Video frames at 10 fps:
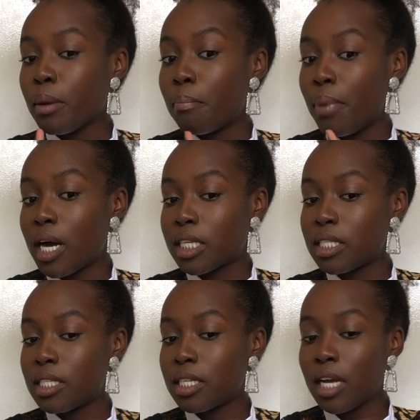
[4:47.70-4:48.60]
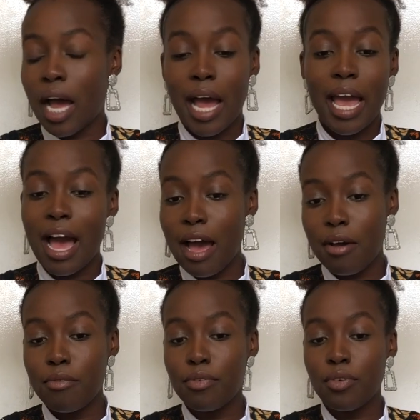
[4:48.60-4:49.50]
But I
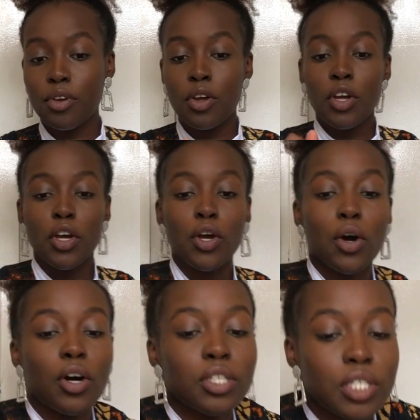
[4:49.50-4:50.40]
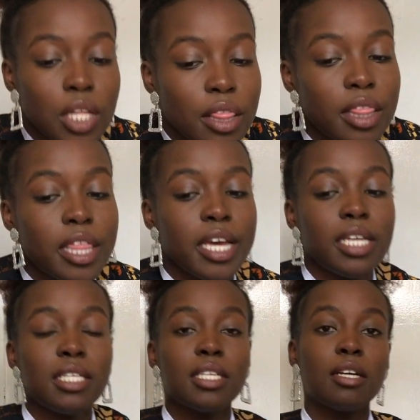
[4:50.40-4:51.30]
have got
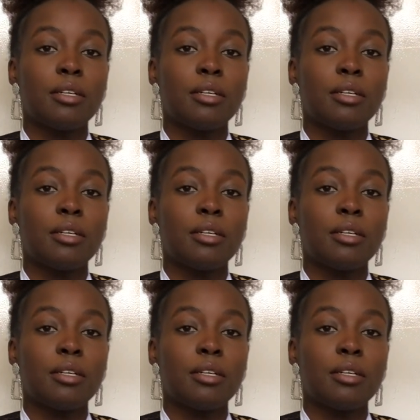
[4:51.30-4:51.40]
this